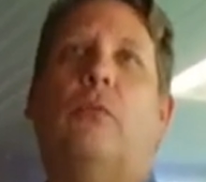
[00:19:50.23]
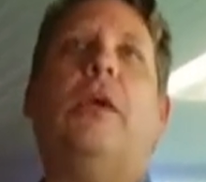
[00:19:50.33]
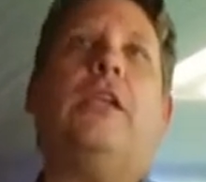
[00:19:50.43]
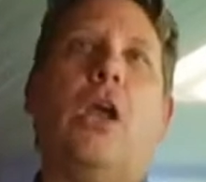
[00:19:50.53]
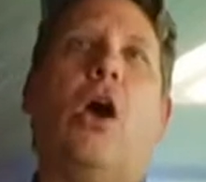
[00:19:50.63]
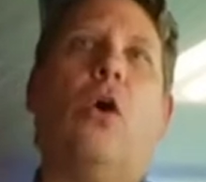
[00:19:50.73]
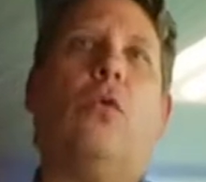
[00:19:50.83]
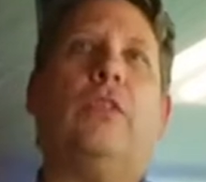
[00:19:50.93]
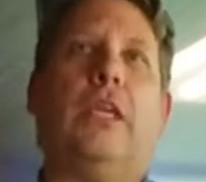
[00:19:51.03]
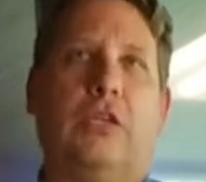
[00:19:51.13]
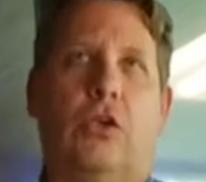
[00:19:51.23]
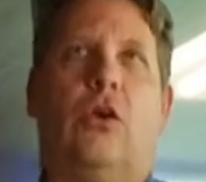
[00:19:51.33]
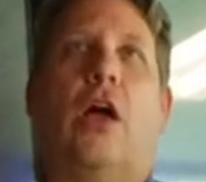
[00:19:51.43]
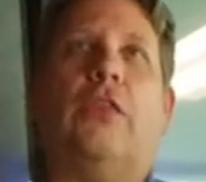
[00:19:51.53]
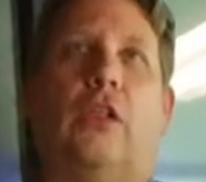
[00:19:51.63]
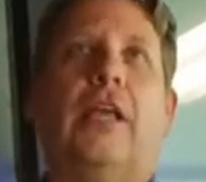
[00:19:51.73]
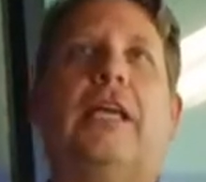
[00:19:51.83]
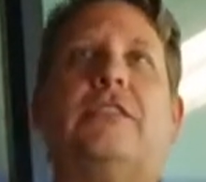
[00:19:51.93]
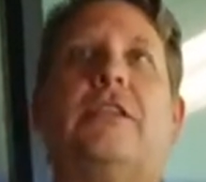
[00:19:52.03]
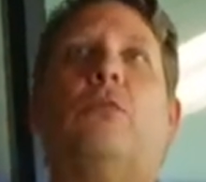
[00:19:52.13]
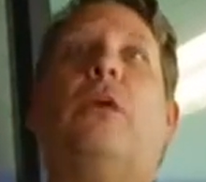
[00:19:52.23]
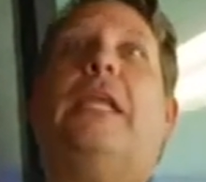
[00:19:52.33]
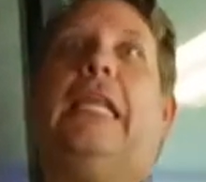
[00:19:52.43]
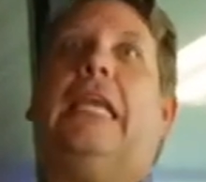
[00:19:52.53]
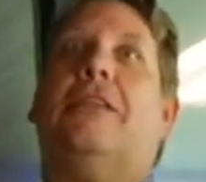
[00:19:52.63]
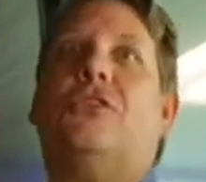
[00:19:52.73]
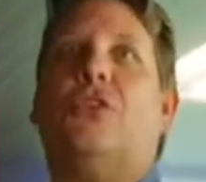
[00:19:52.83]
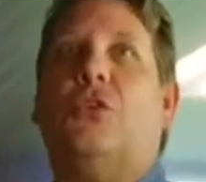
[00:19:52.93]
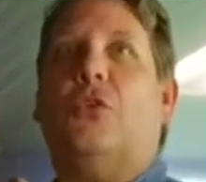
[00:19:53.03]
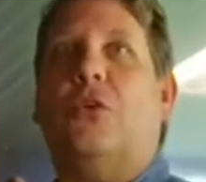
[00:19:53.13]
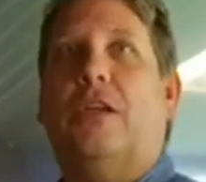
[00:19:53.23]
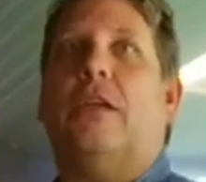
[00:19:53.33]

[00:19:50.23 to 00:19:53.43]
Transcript: that we know that you're on the list and we need to